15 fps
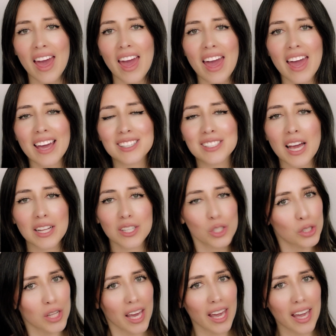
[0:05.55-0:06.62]
And
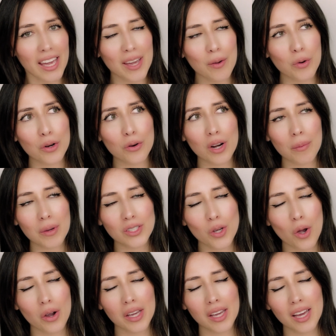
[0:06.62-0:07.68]
today we're going to be
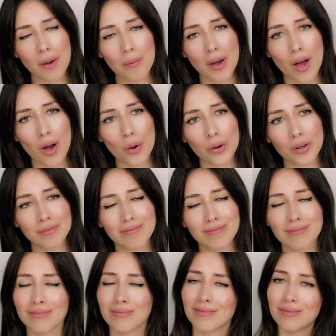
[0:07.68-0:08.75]
talking about,
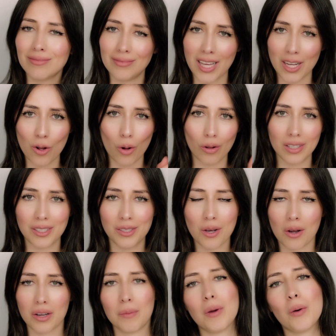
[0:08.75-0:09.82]
not only
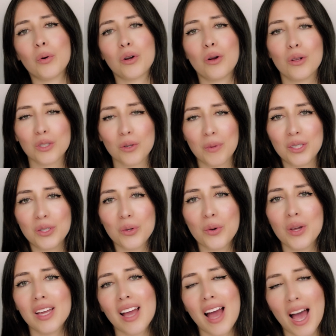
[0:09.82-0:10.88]
talking, but we'll also be
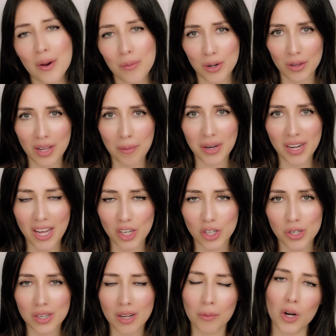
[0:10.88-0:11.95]
doing eyebrow
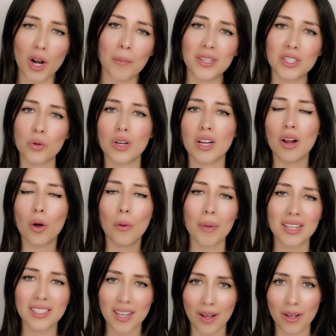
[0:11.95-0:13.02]
lamination. I'm going to be doing it on
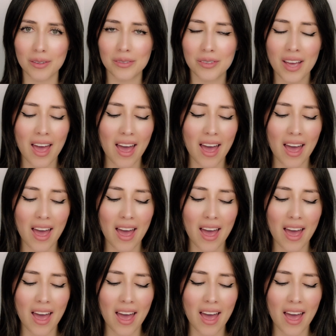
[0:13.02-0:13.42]
myself.